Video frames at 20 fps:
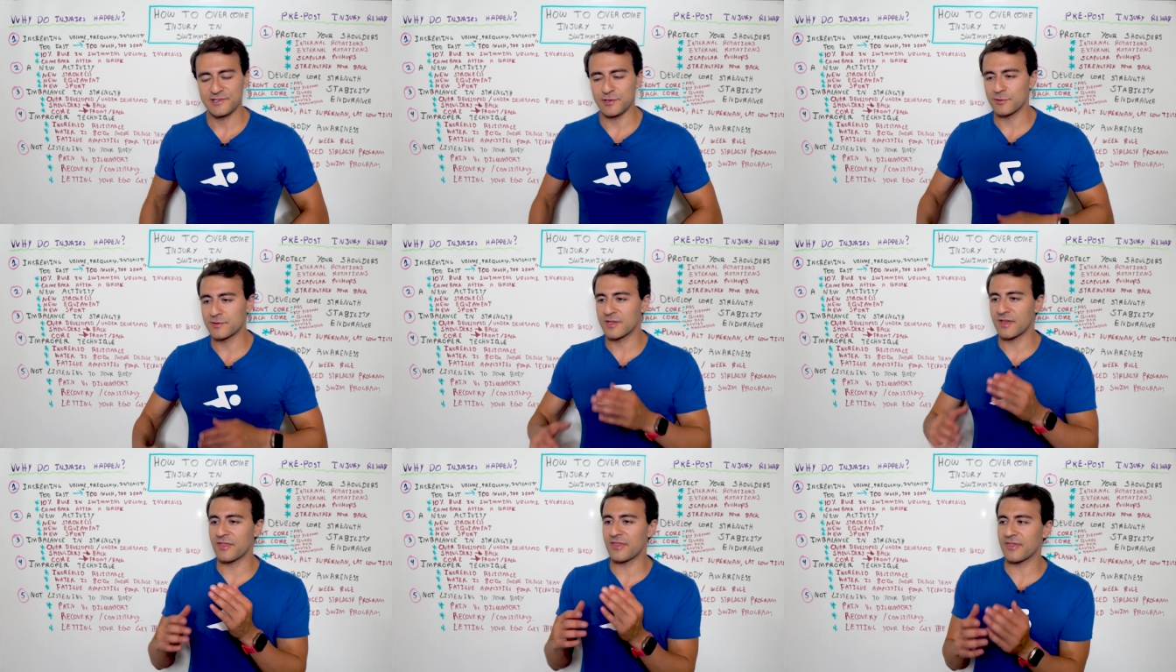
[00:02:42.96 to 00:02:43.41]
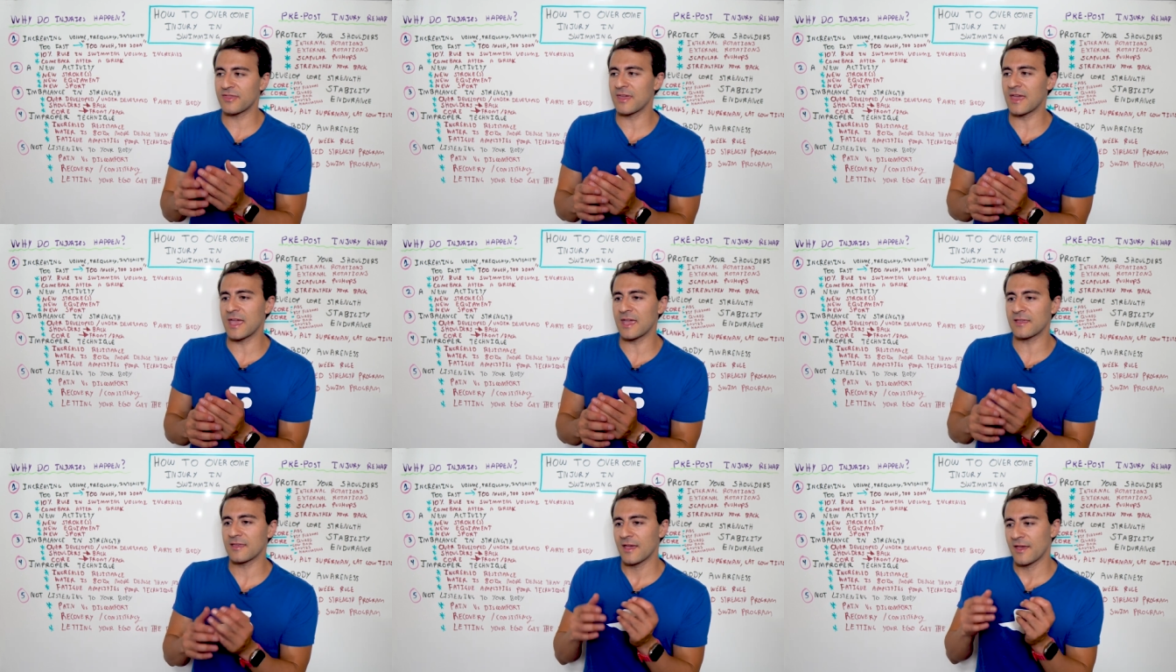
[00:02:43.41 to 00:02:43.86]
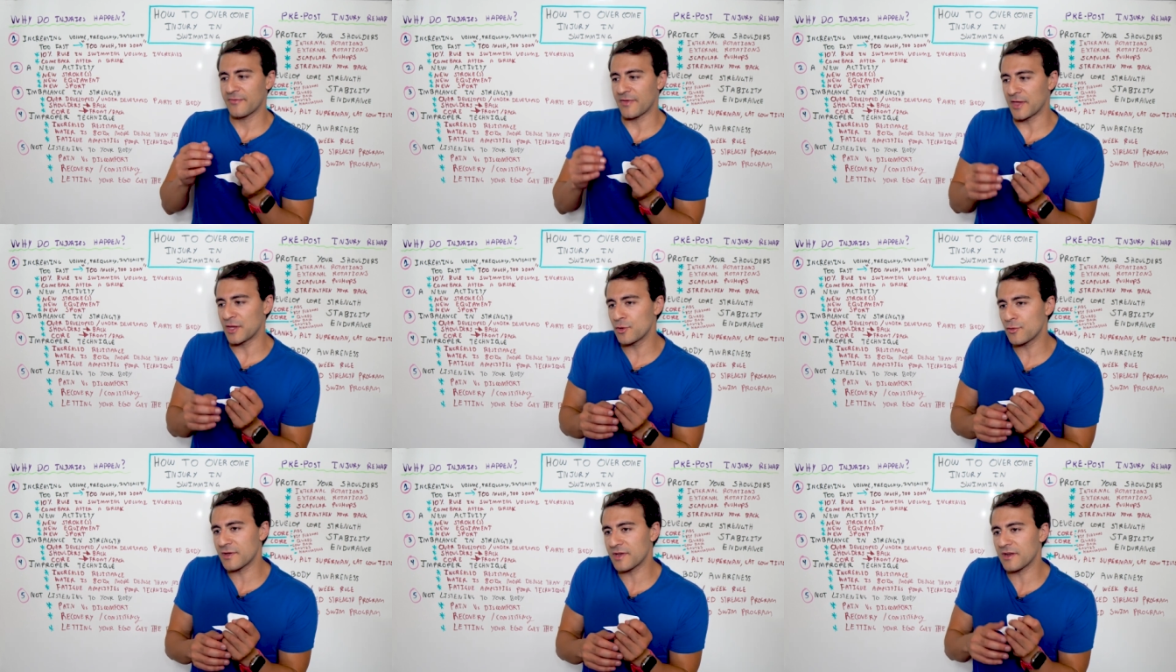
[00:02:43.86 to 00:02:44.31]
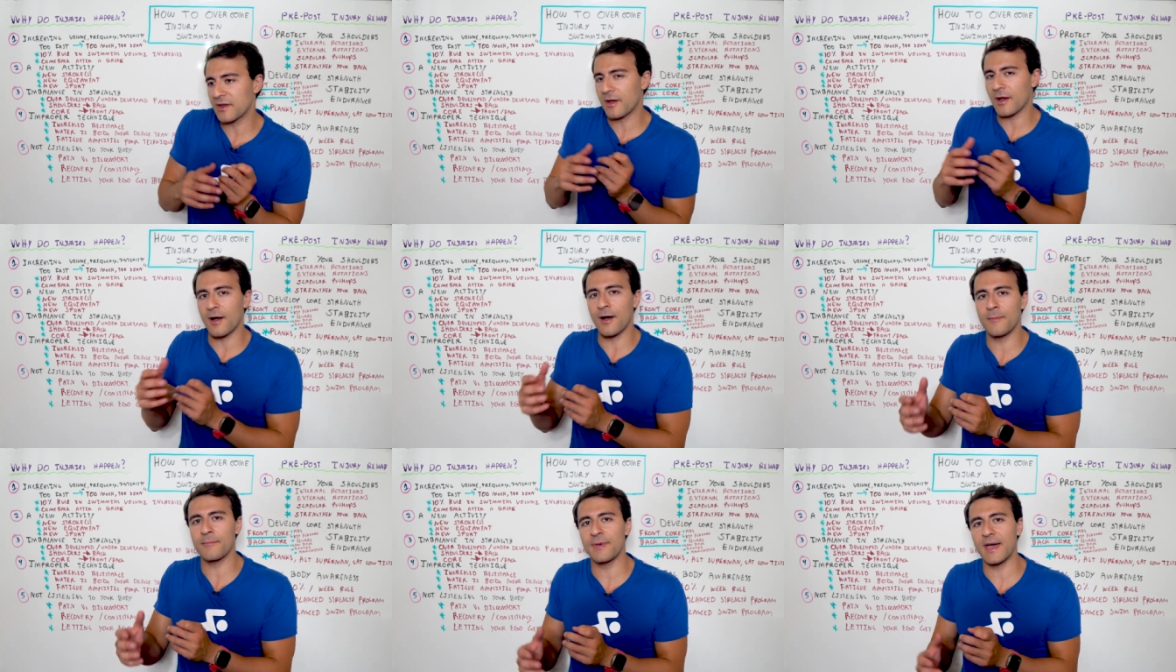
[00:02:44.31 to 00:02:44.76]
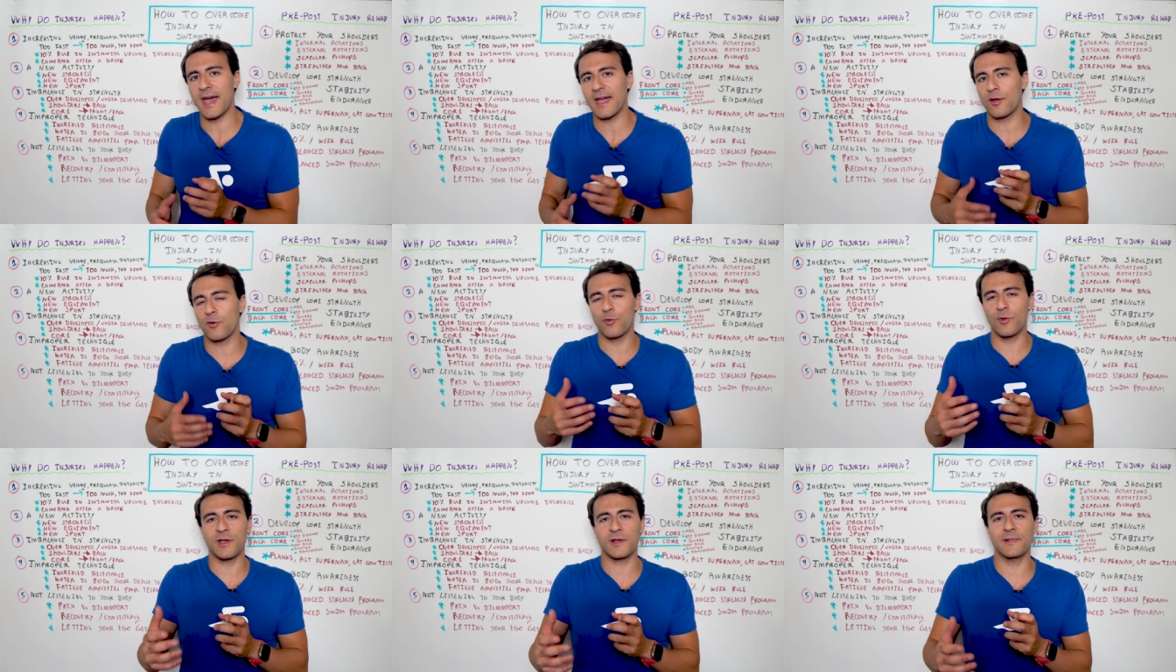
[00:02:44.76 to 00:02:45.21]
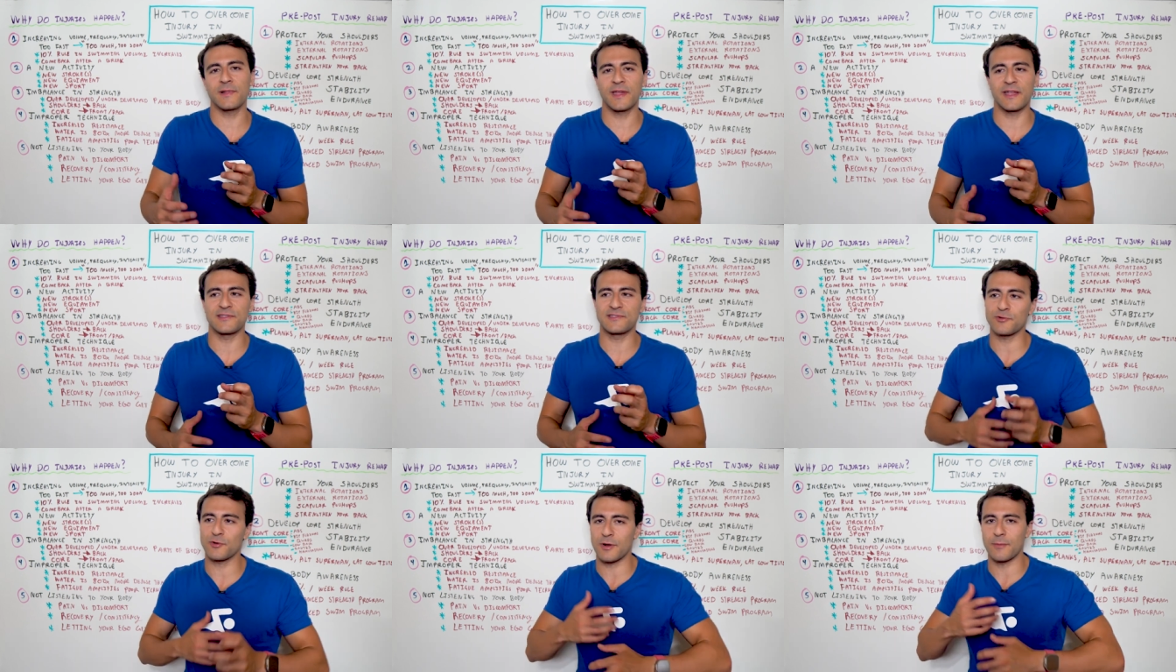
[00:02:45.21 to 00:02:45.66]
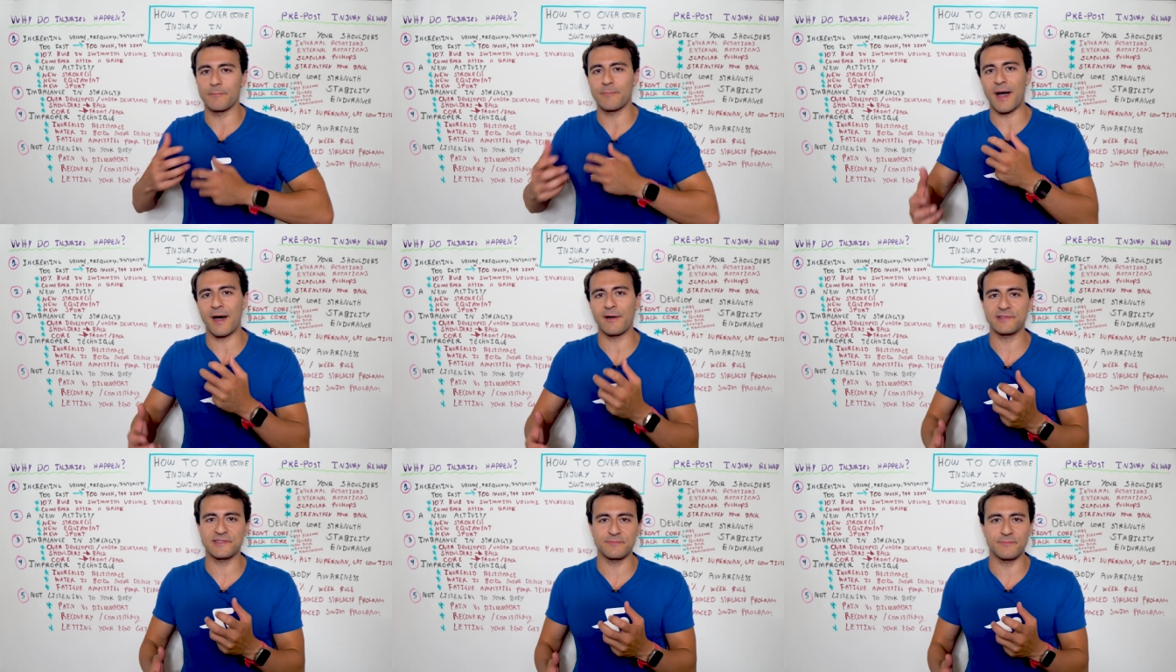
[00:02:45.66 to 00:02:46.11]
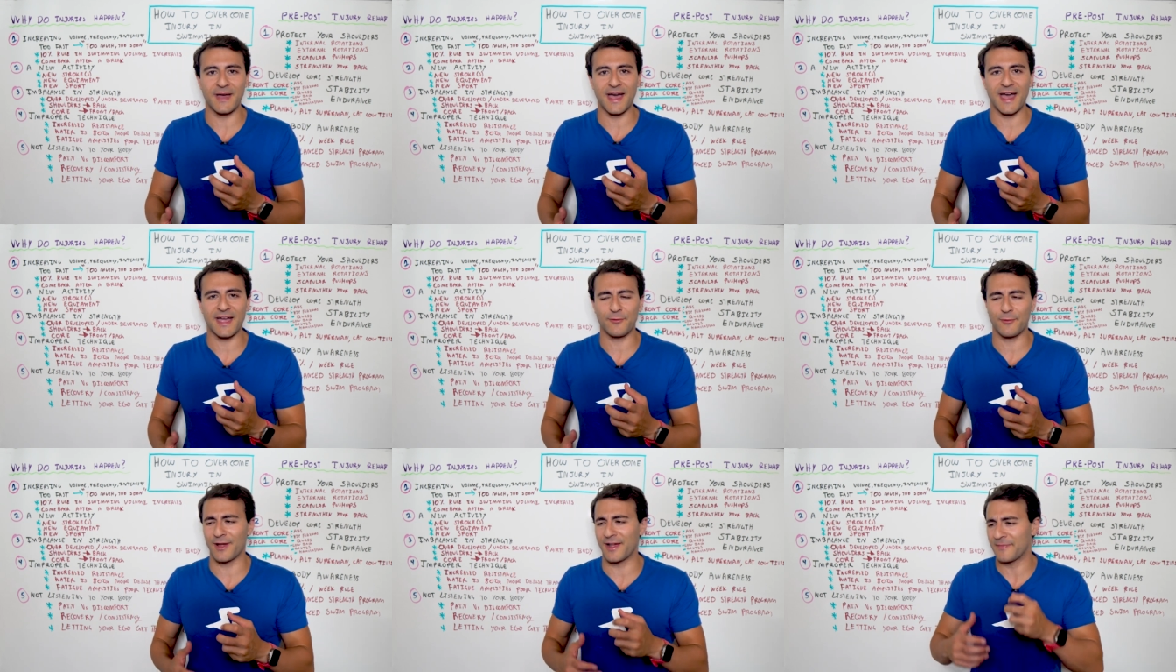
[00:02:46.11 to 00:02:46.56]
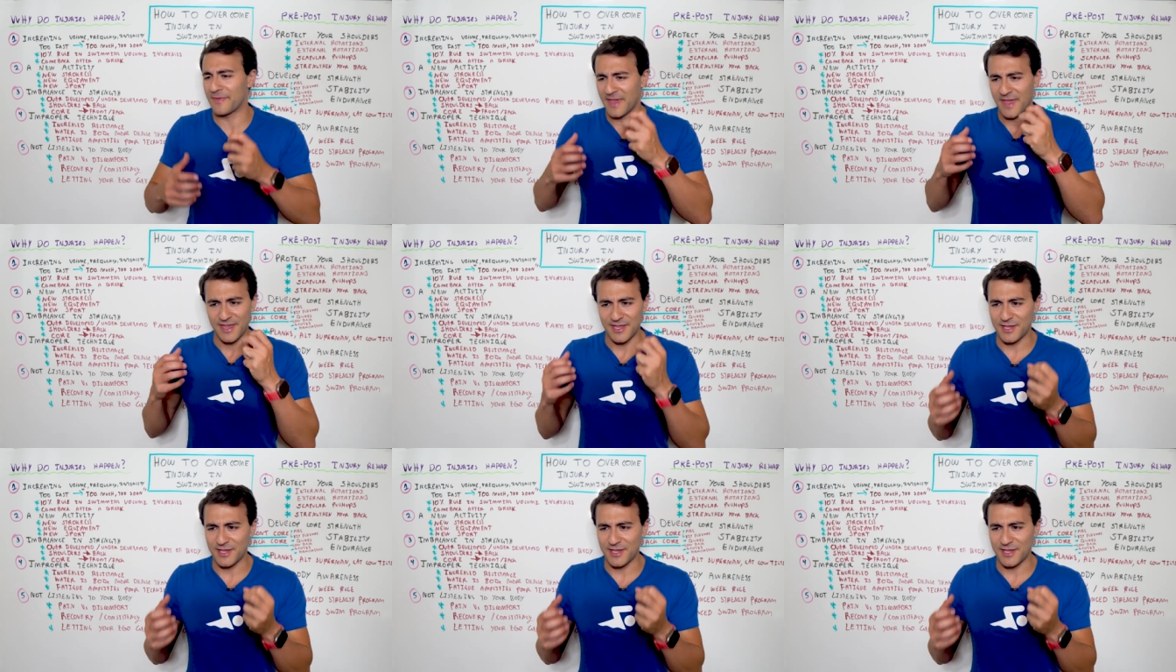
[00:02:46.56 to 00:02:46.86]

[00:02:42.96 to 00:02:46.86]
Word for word: So to think that you can come back quickly and sort of bounce back, right?